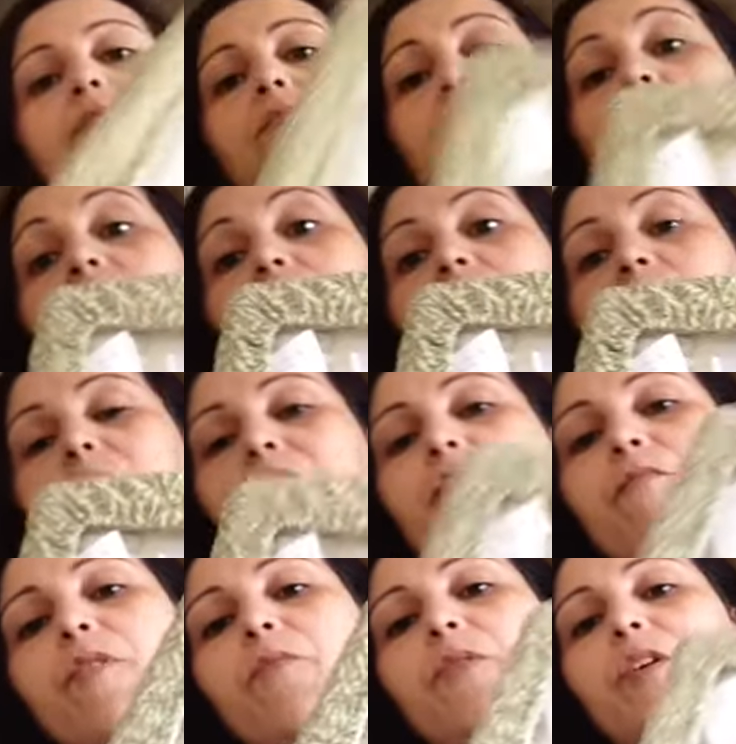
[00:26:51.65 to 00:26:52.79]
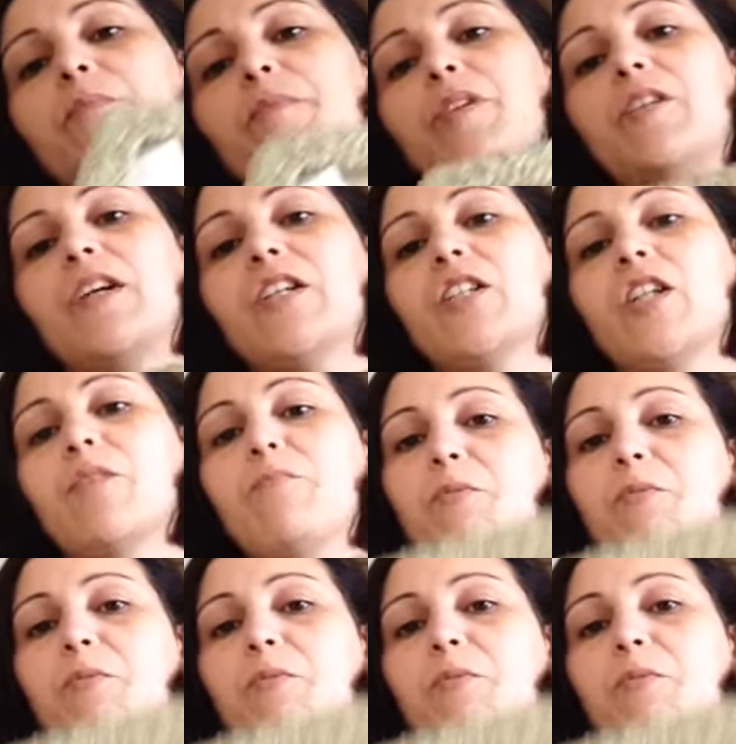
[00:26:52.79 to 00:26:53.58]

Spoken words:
excuse the back of my work, but you'd actually be